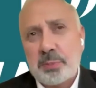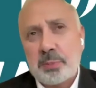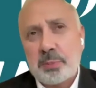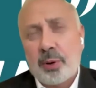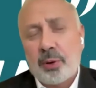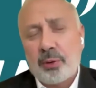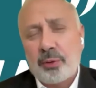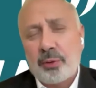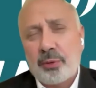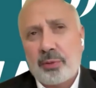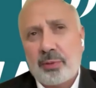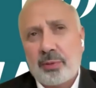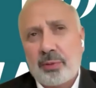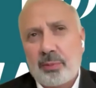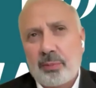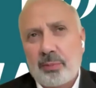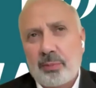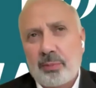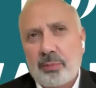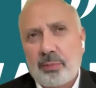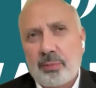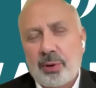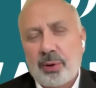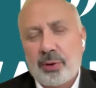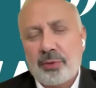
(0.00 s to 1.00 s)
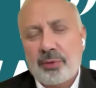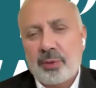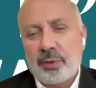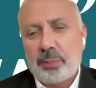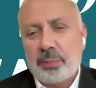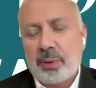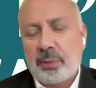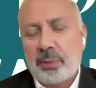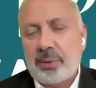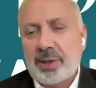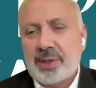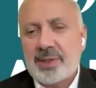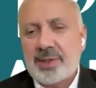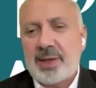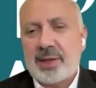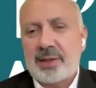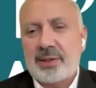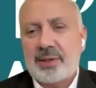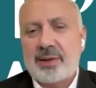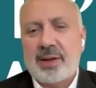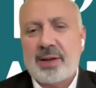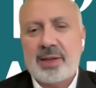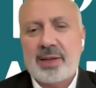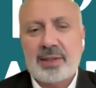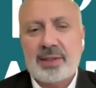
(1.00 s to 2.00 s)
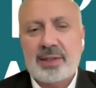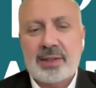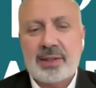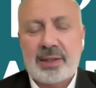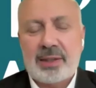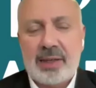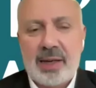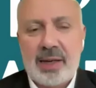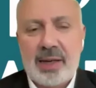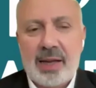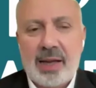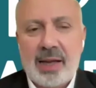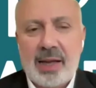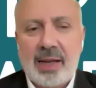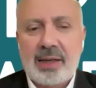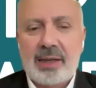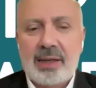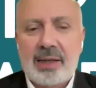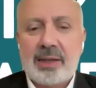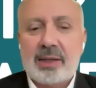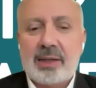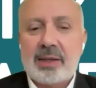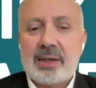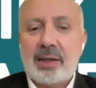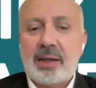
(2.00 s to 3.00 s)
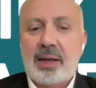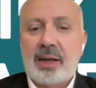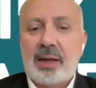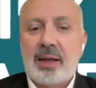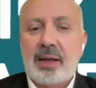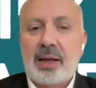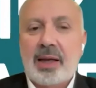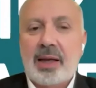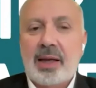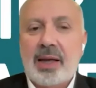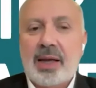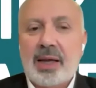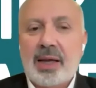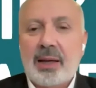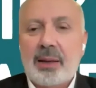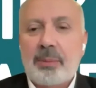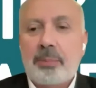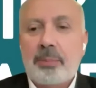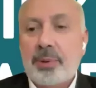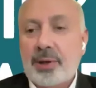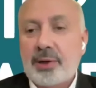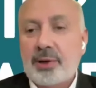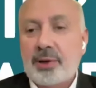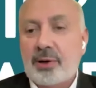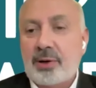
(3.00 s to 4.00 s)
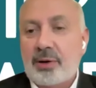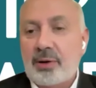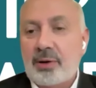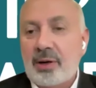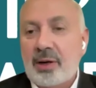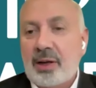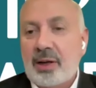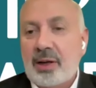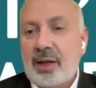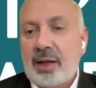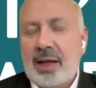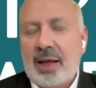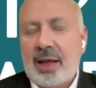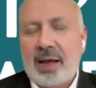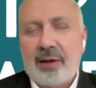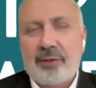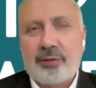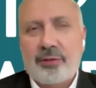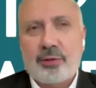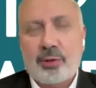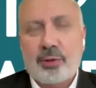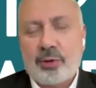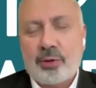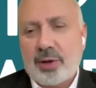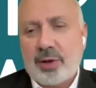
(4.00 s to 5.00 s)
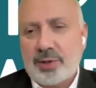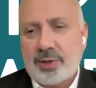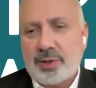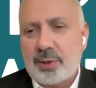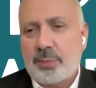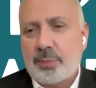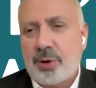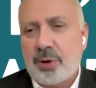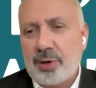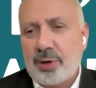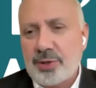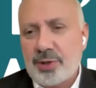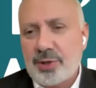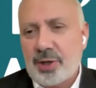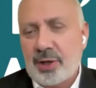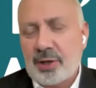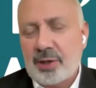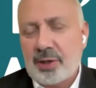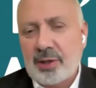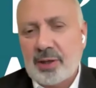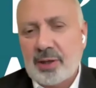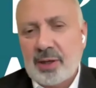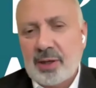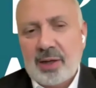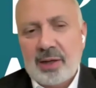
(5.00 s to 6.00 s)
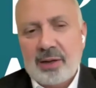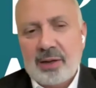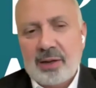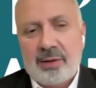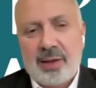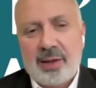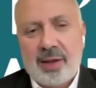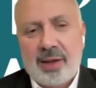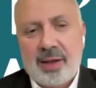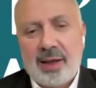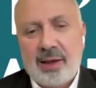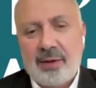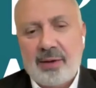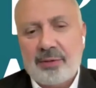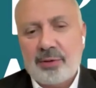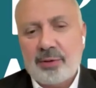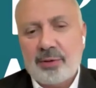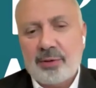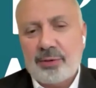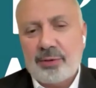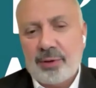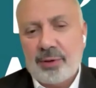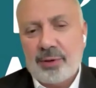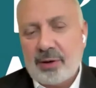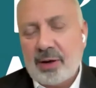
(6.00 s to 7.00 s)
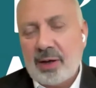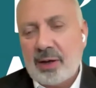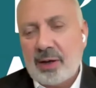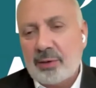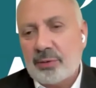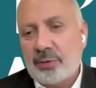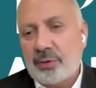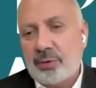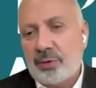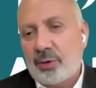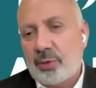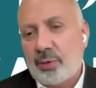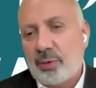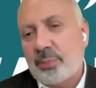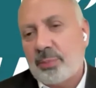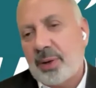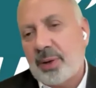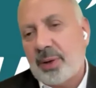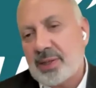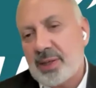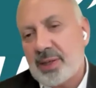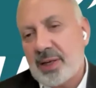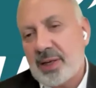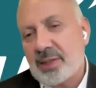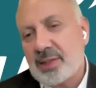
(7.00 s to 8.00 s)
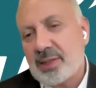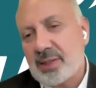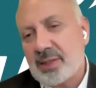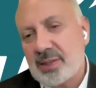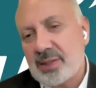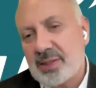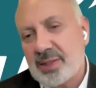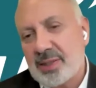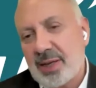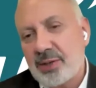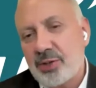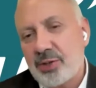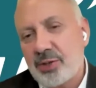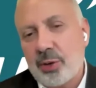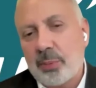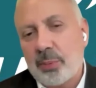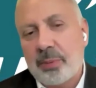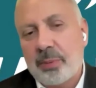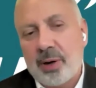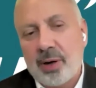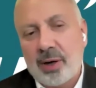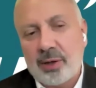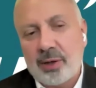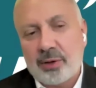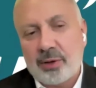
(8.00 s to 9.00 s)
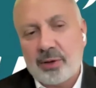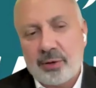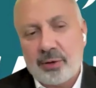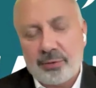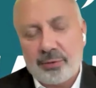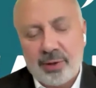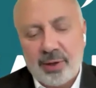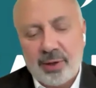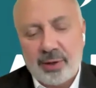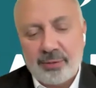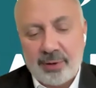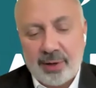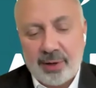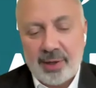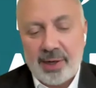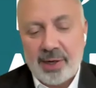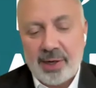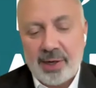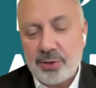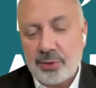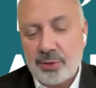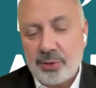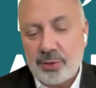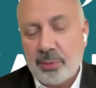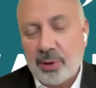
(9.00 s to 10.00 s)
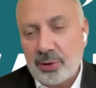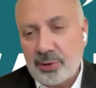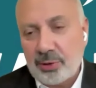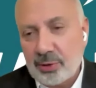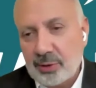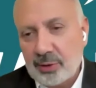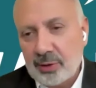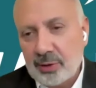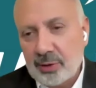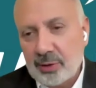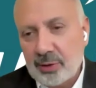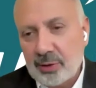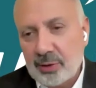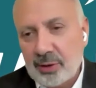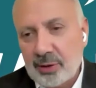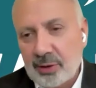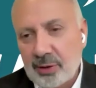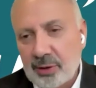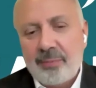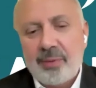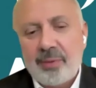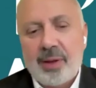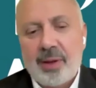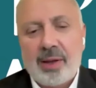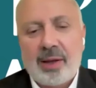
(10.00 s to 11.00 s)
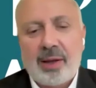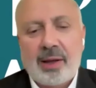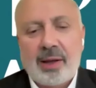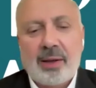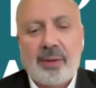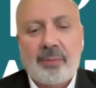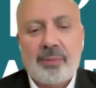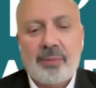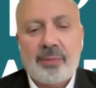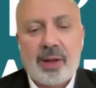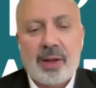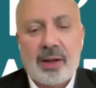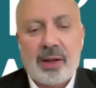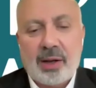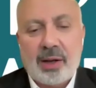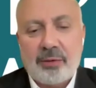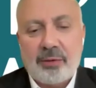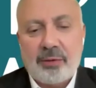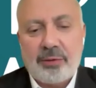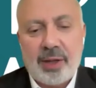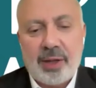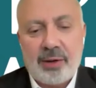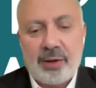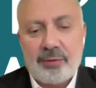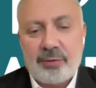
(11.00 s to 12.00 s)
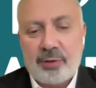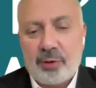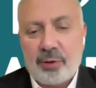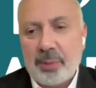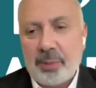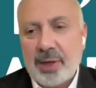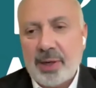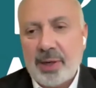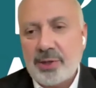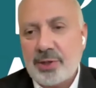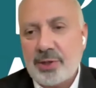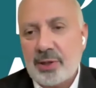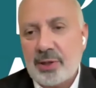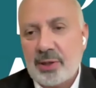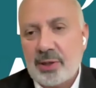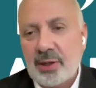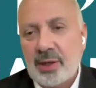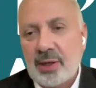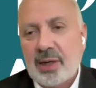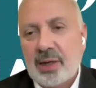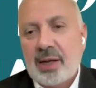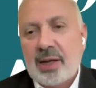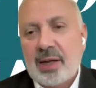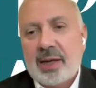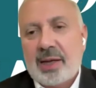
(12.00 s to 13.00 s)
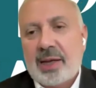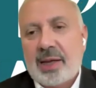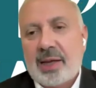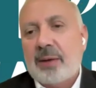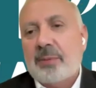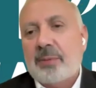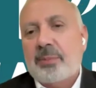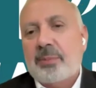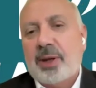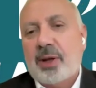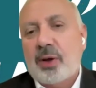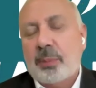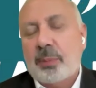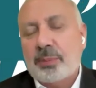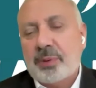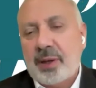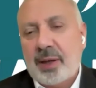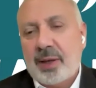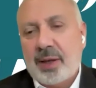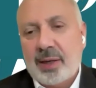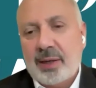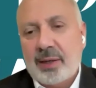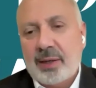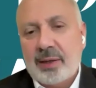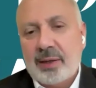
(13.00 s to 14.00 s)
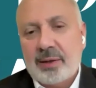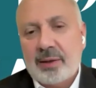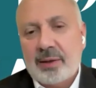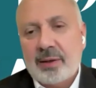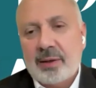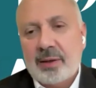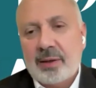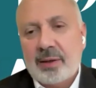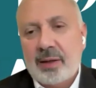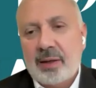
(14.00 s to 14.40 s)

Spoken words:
because both the public sector entity and a bidder have to cost a project. They have to figure out, but that's essential part of the financial model. A lot of the information can be obtained